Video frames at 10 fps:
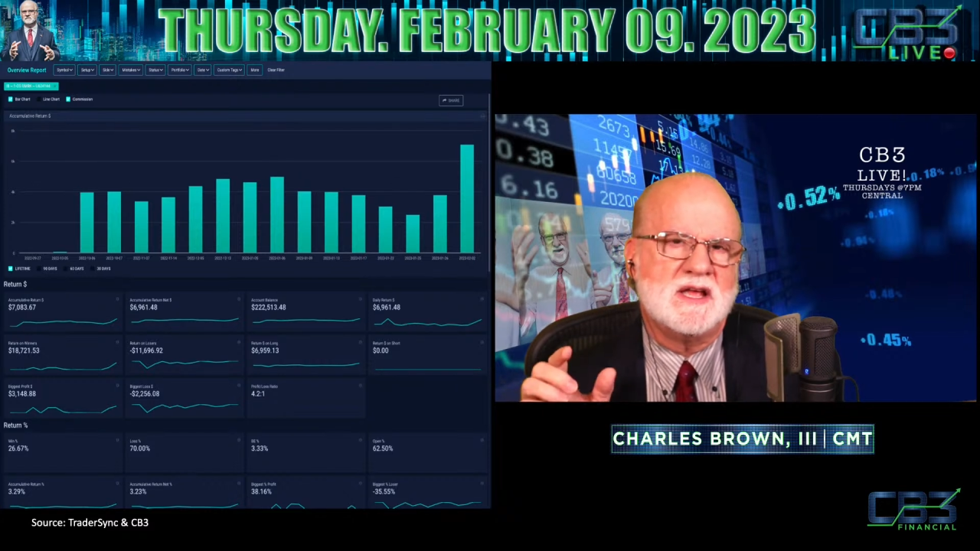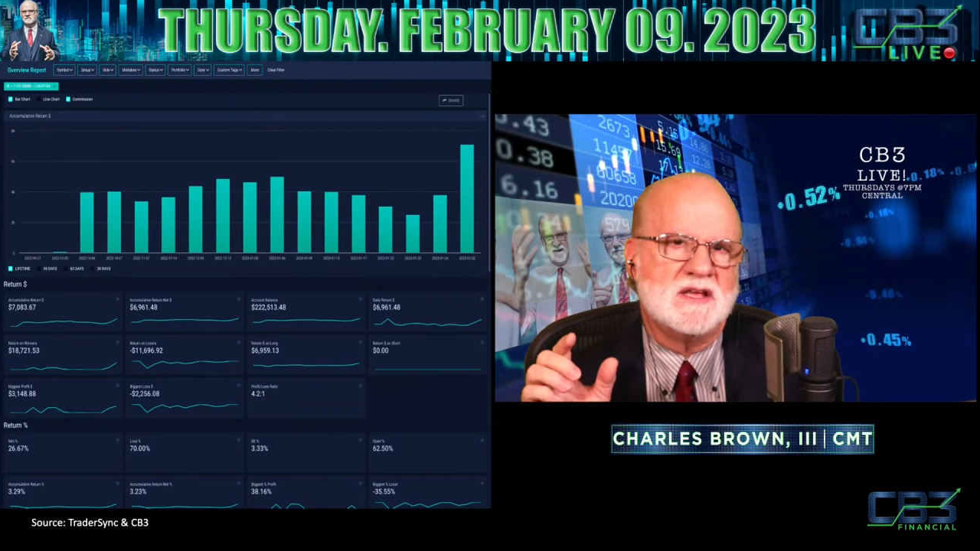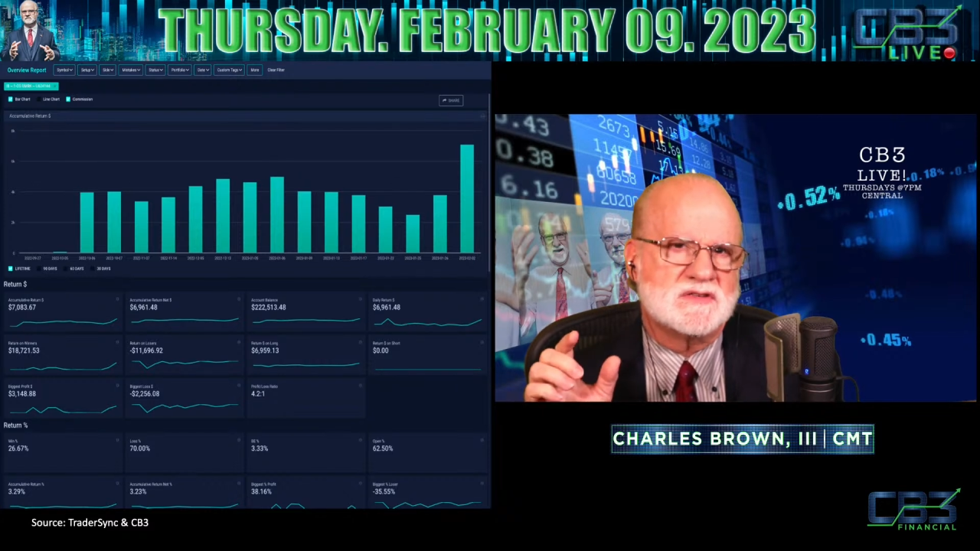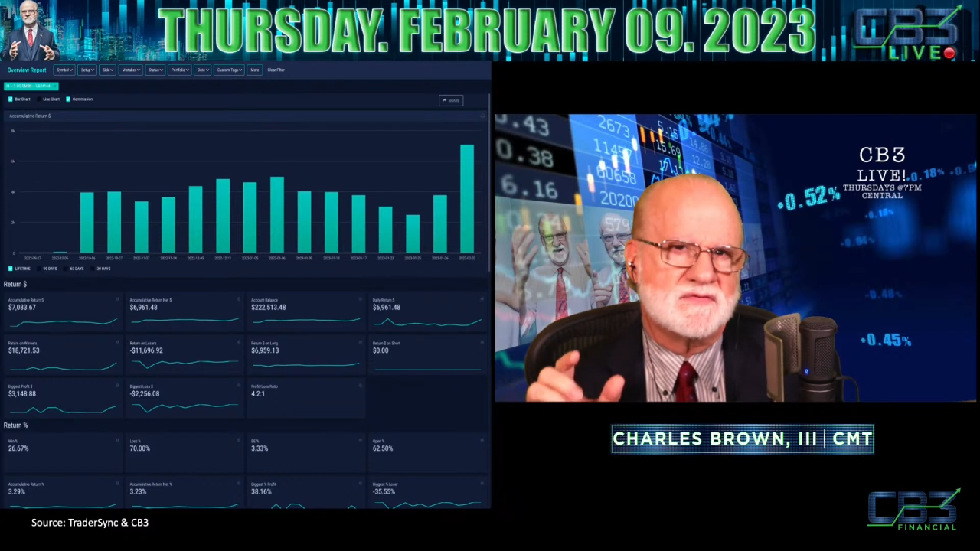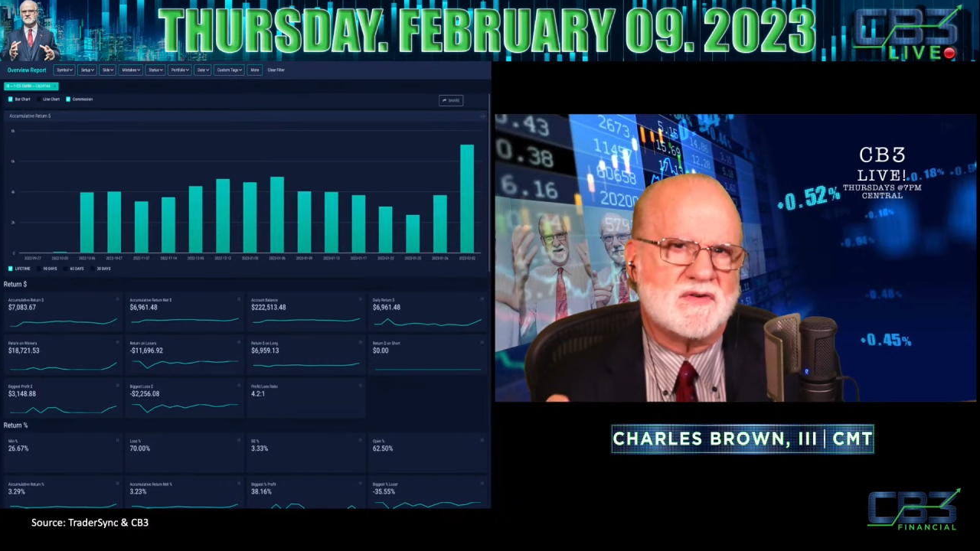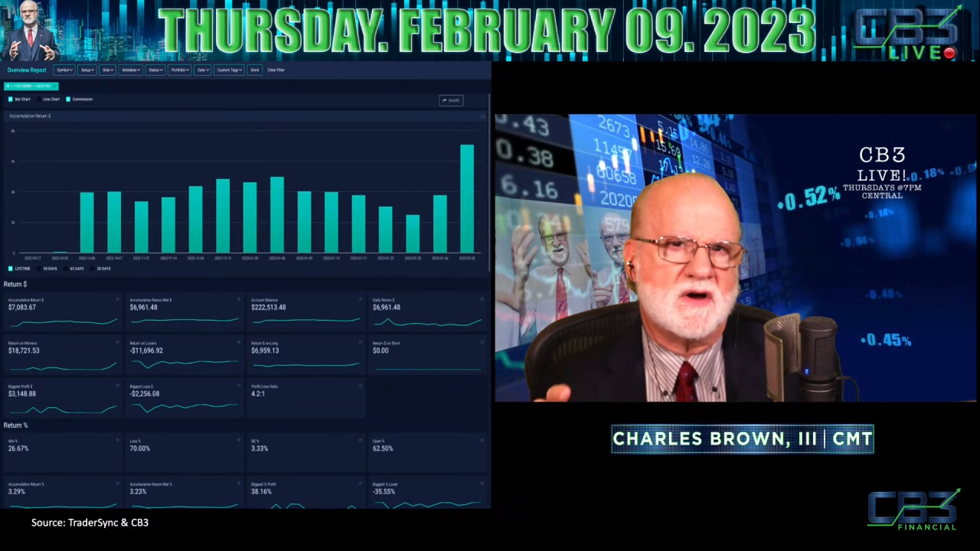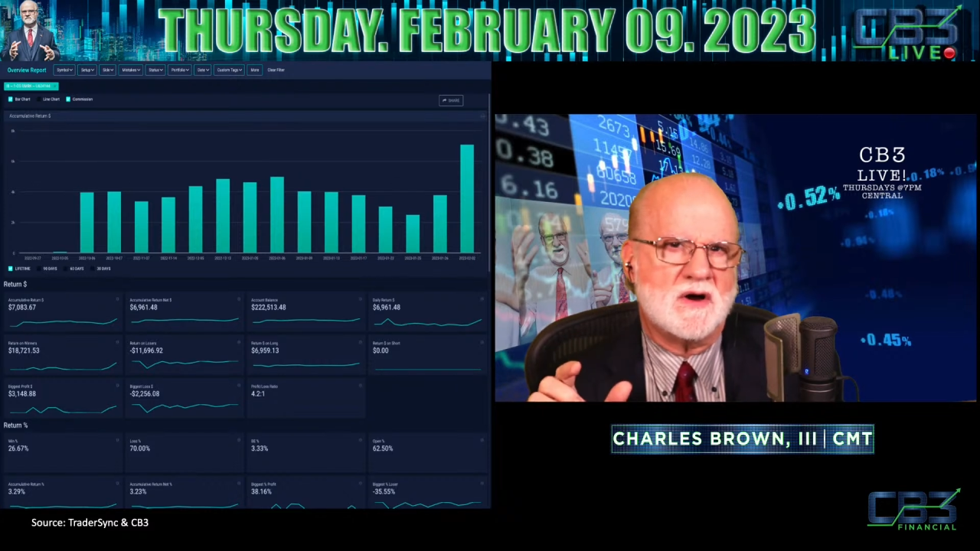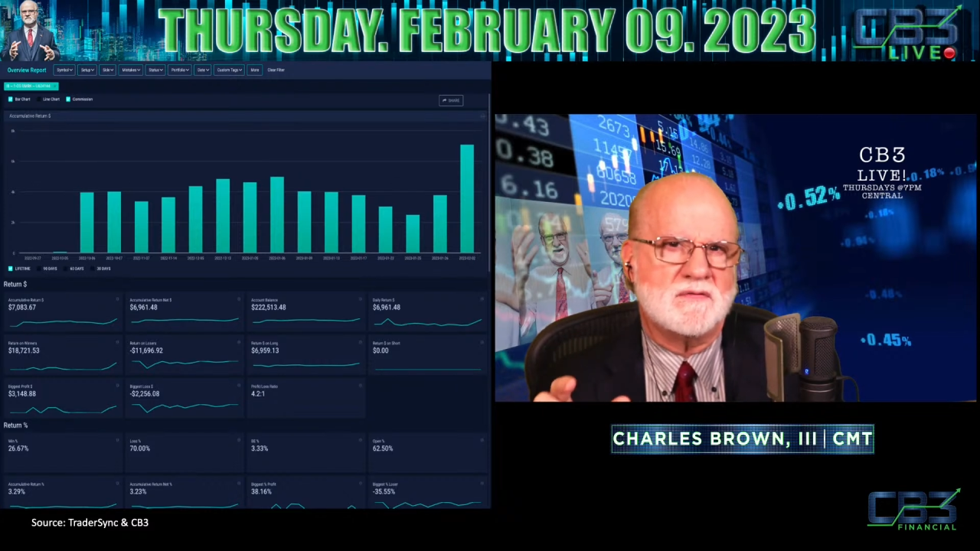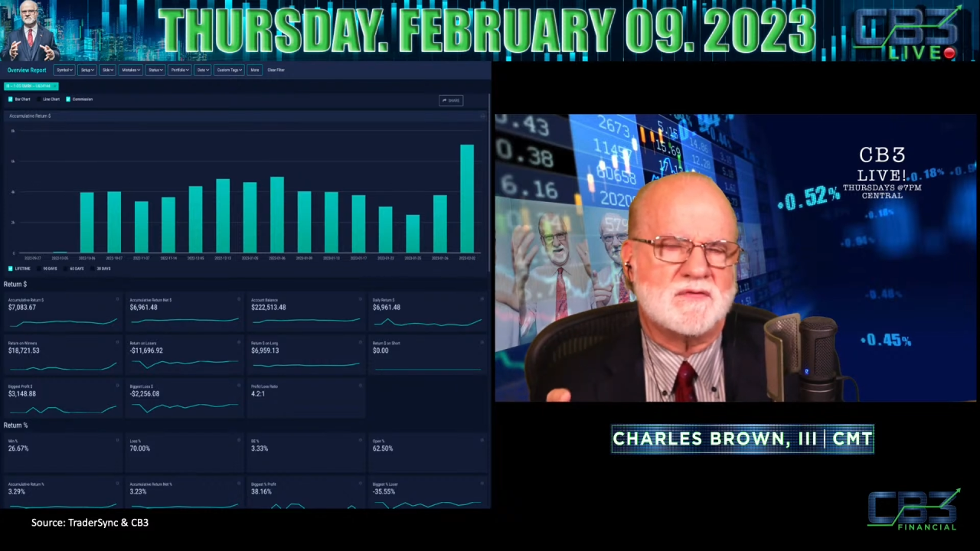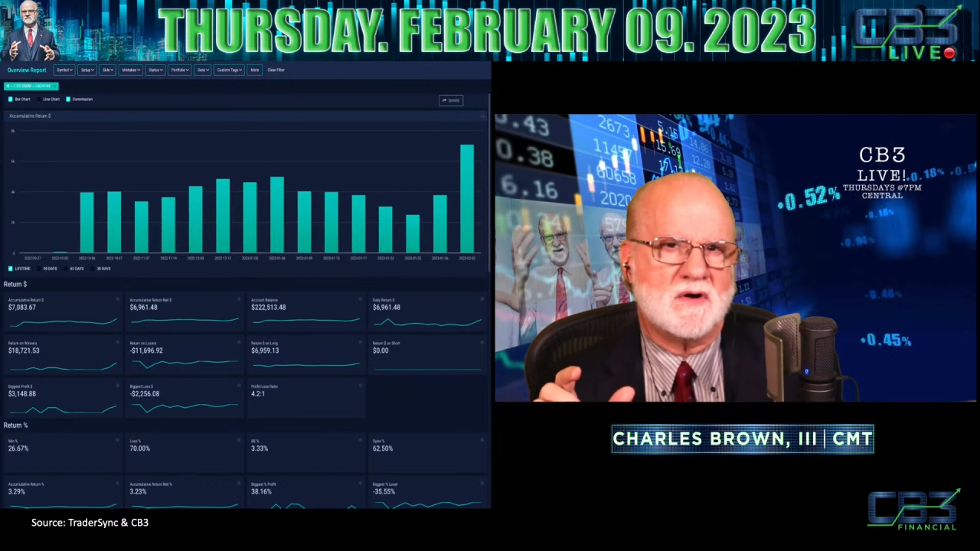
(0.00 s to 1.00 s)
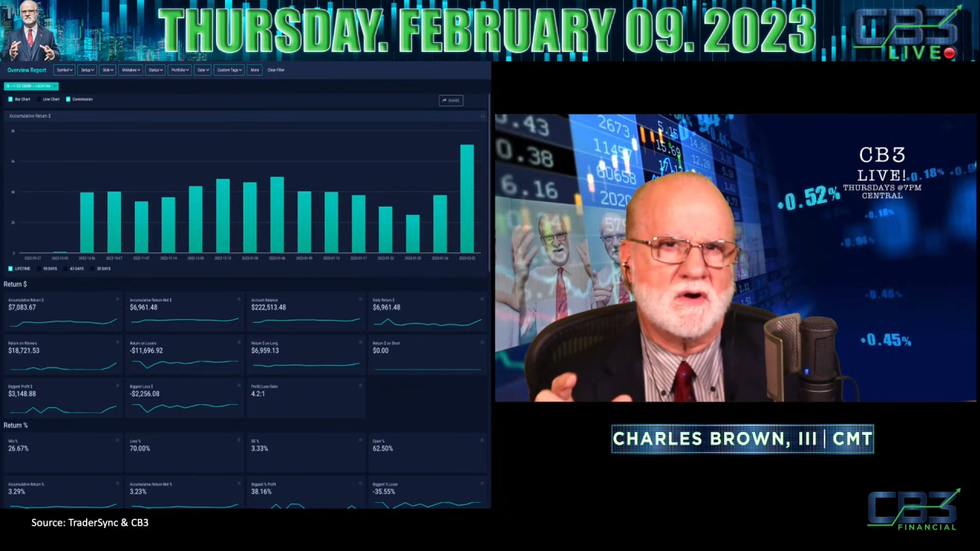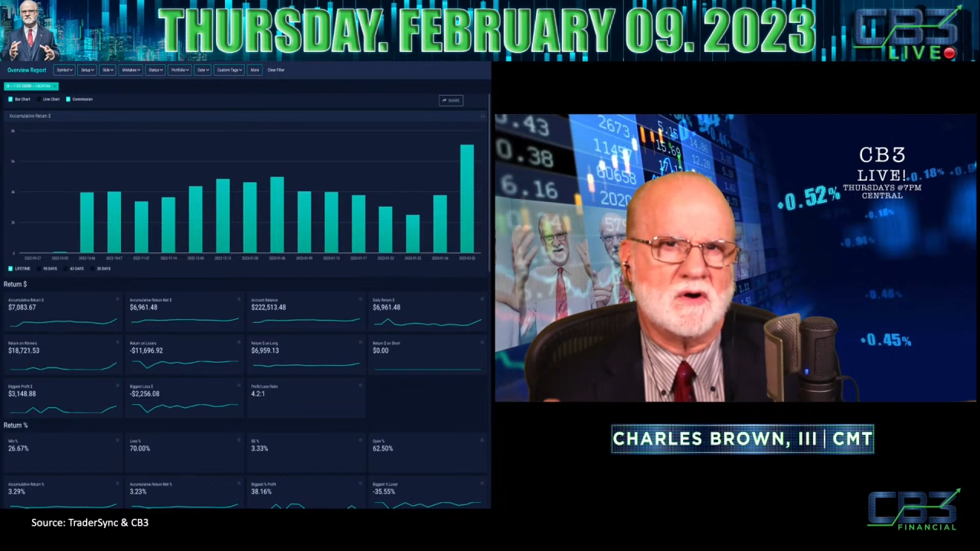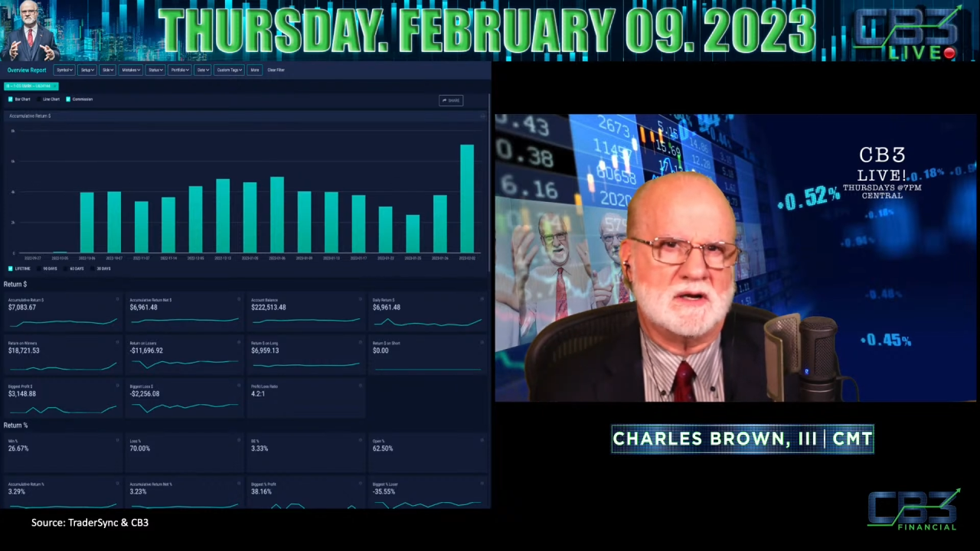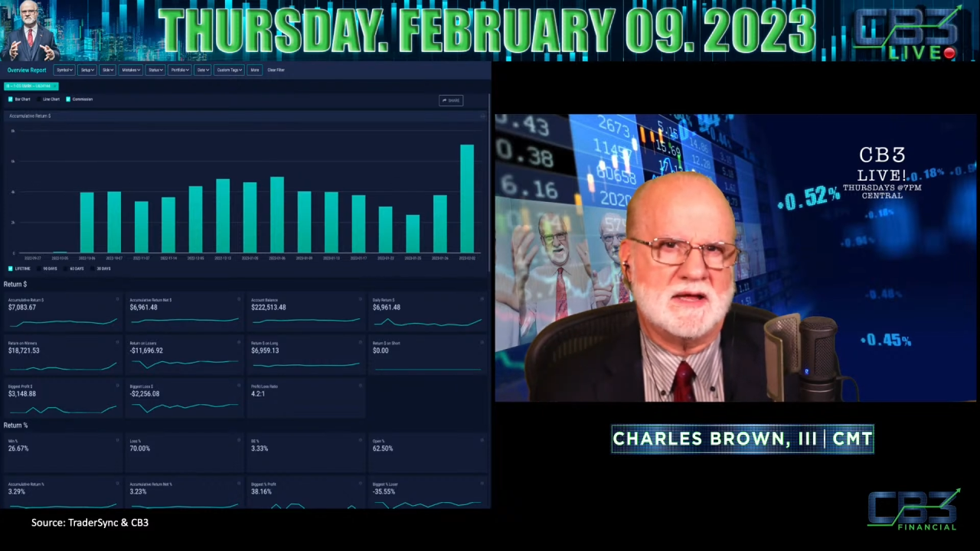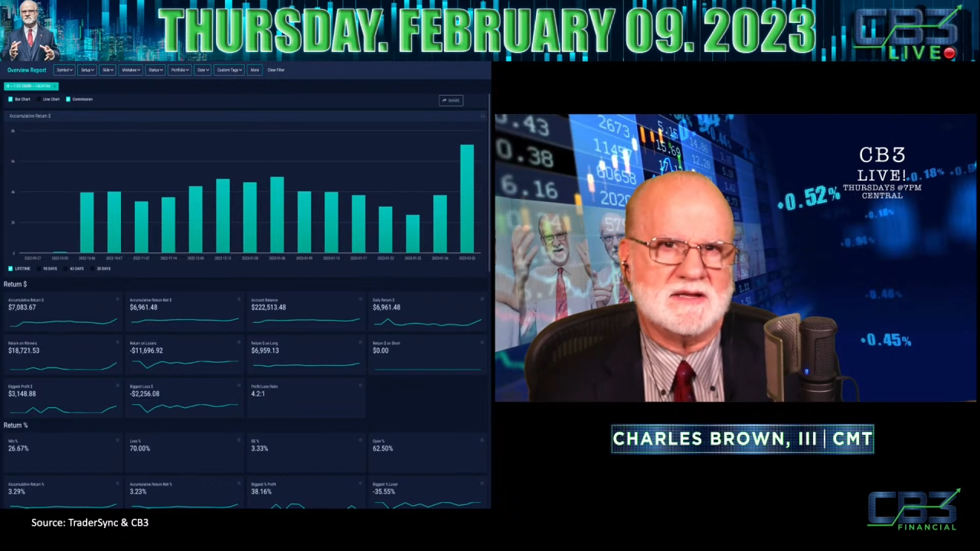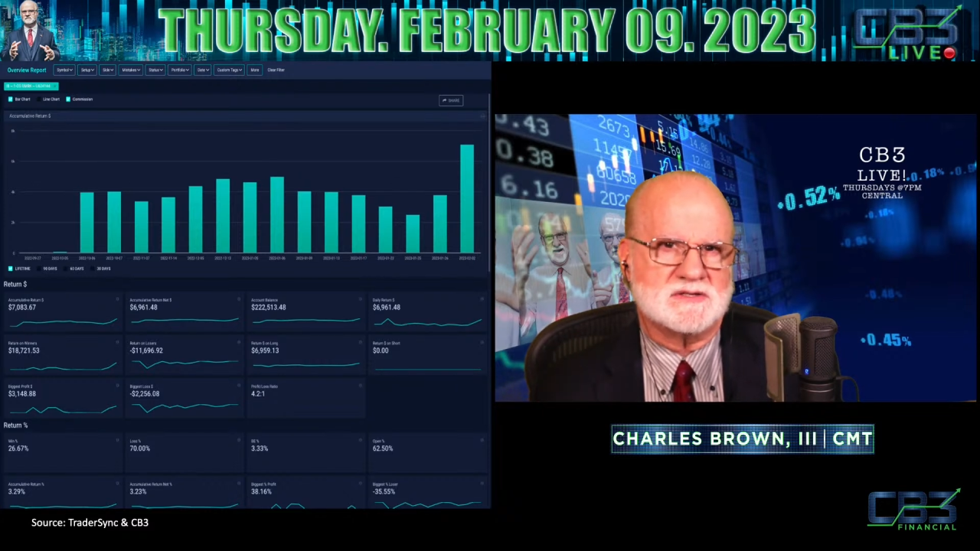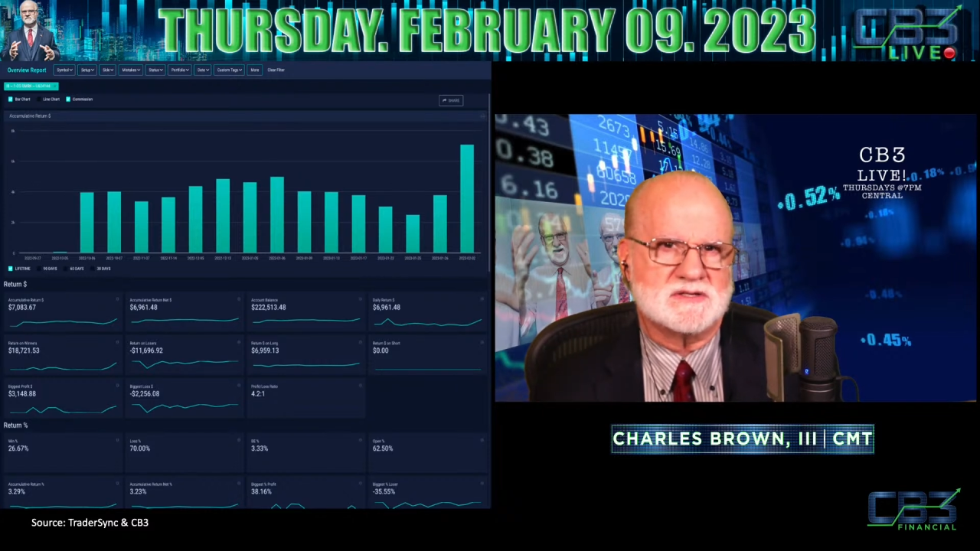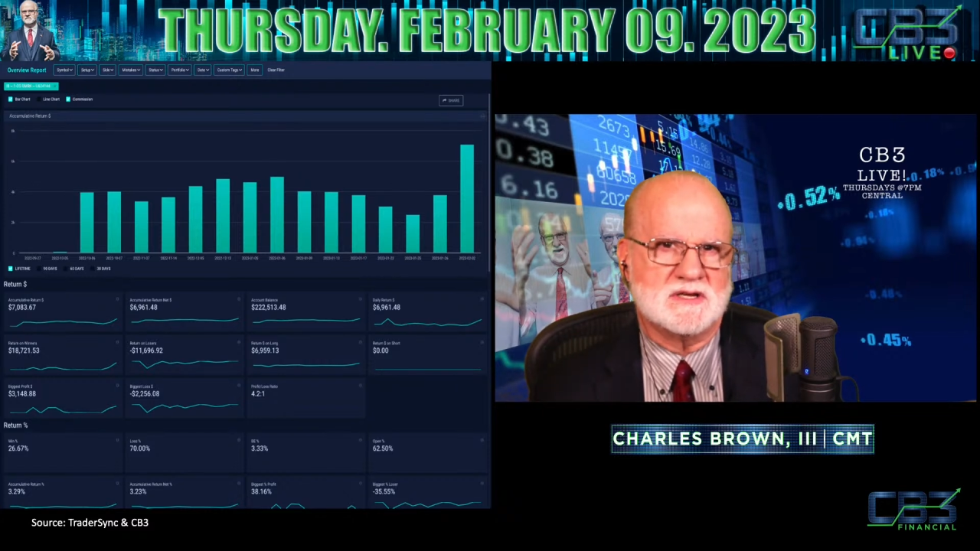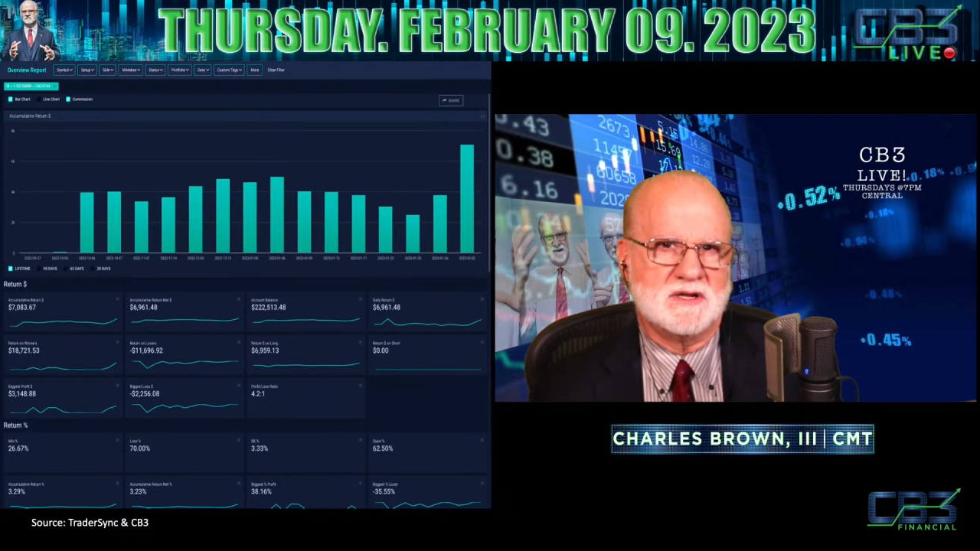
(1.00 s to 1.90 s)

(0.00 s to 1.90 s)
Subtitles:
is far, far less.